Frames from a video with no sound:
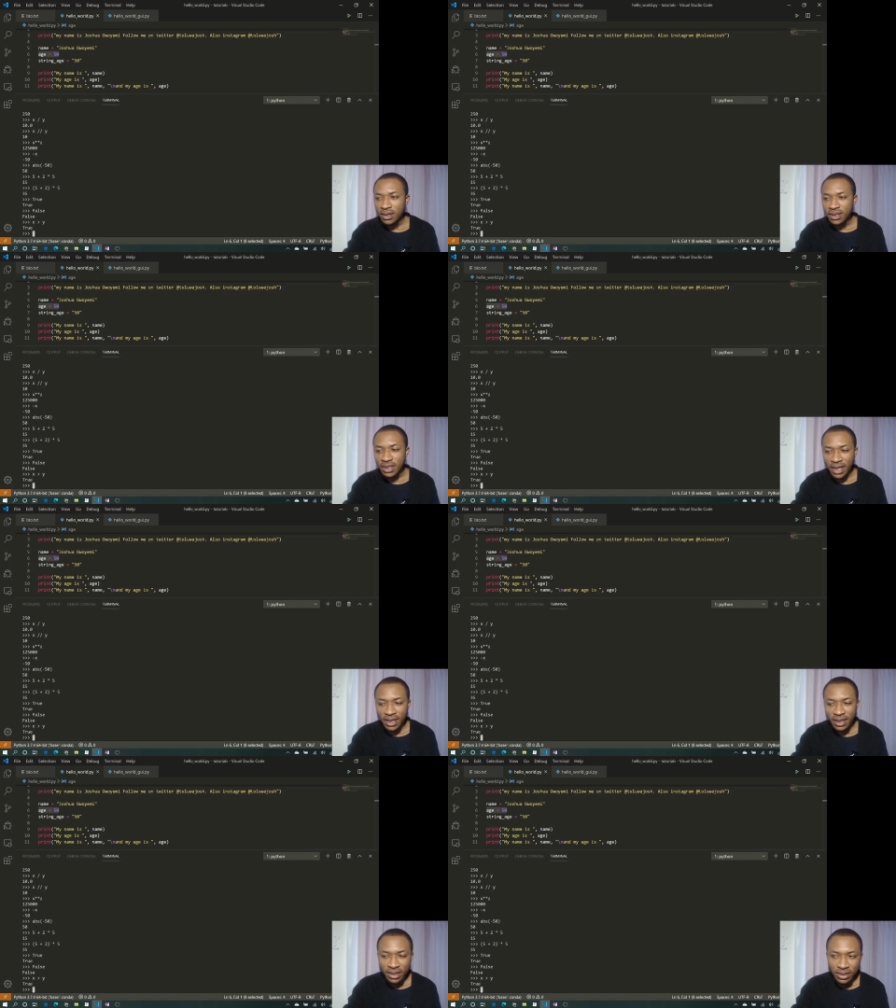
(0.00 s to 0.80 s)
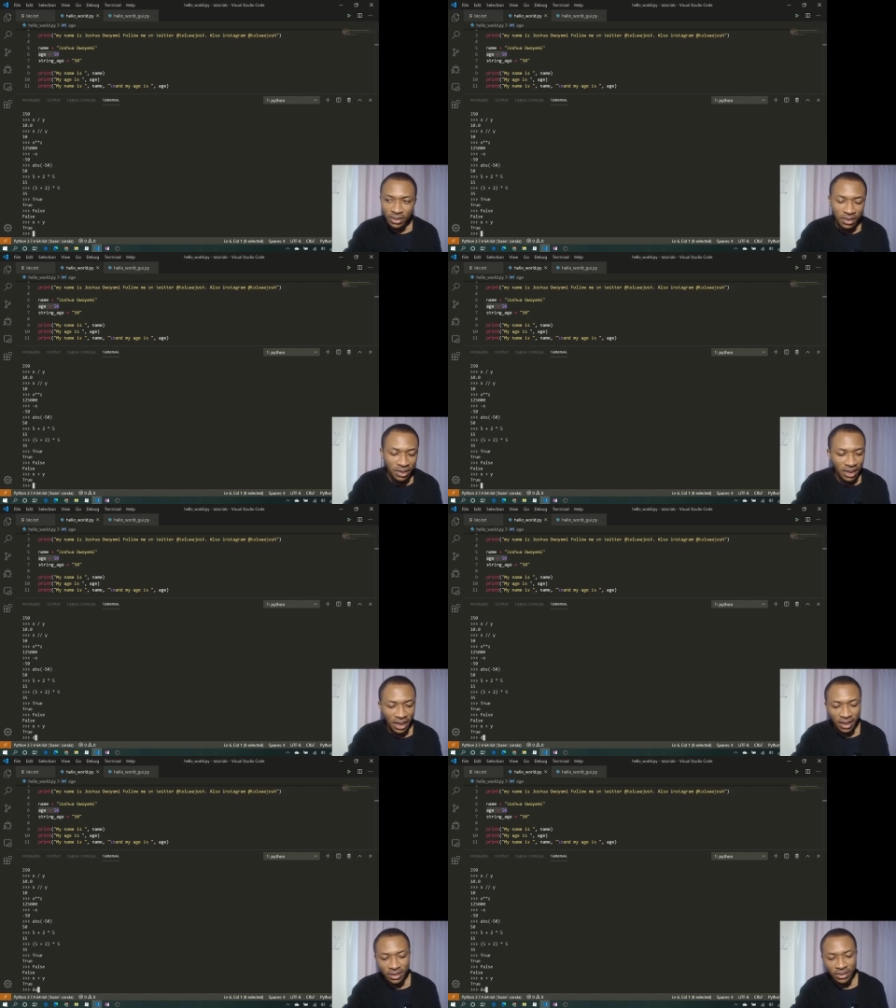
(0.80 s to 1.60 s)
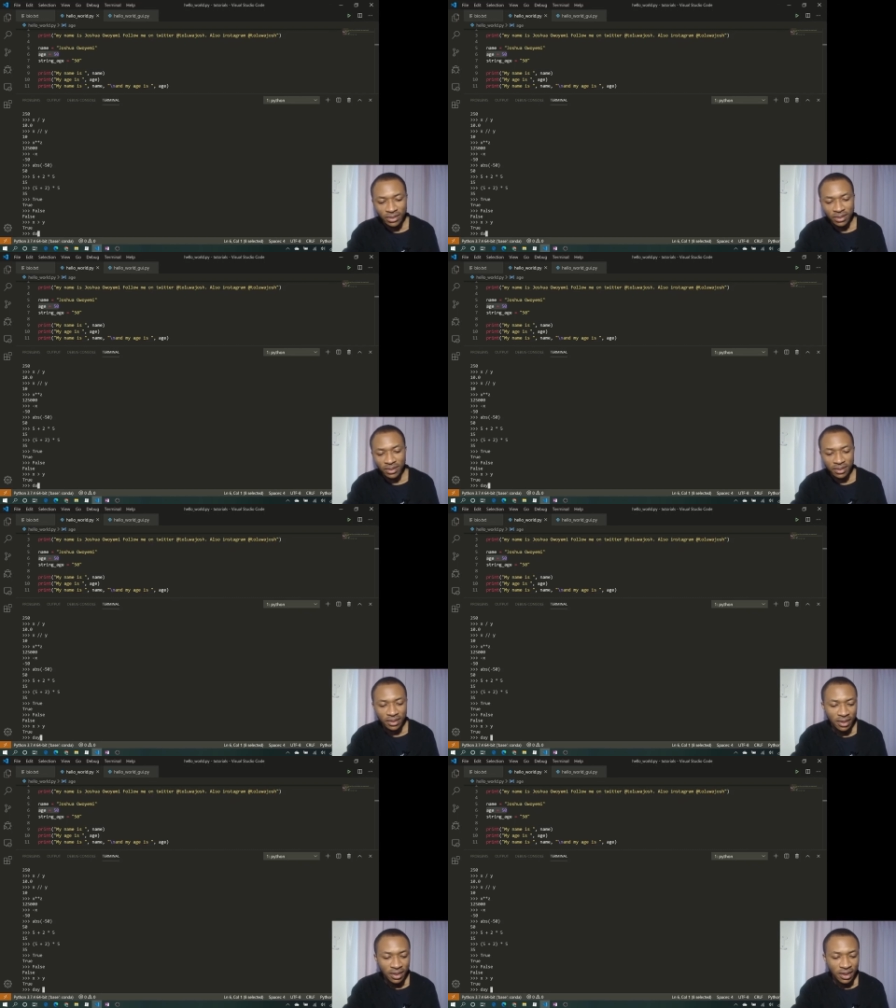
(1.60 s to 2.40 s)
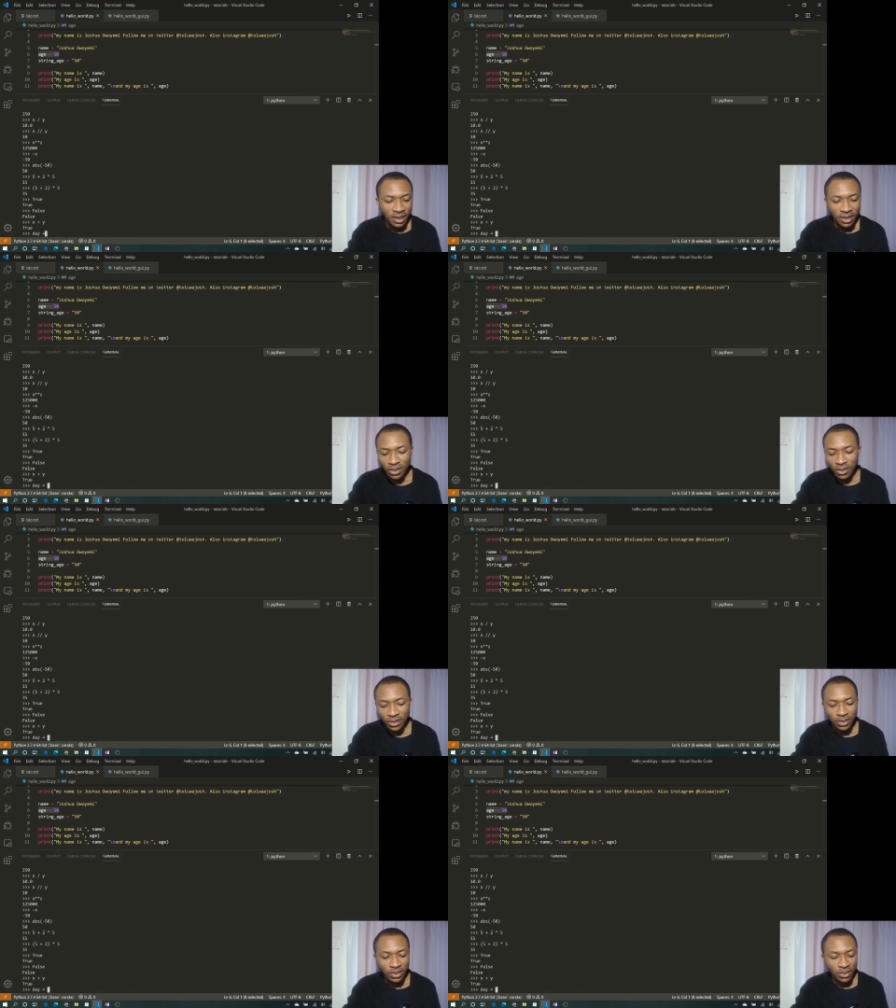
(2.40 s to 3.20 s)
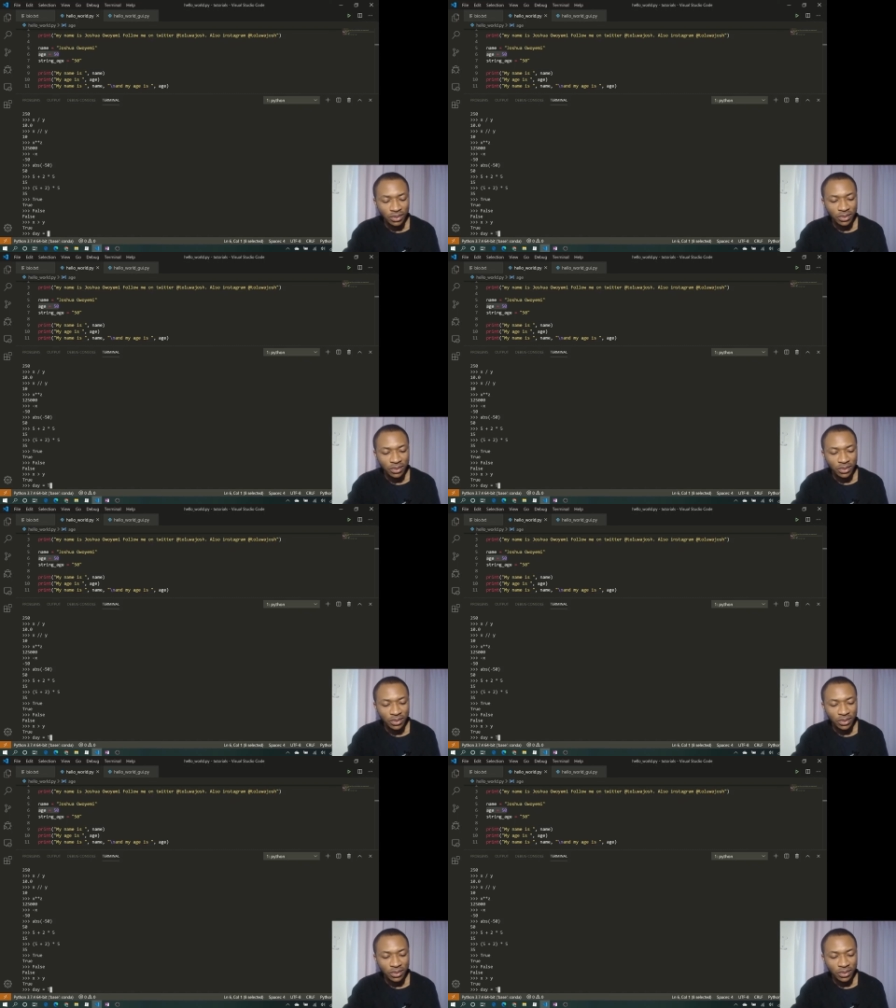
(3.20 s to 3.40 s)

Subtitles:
day or date equals to true.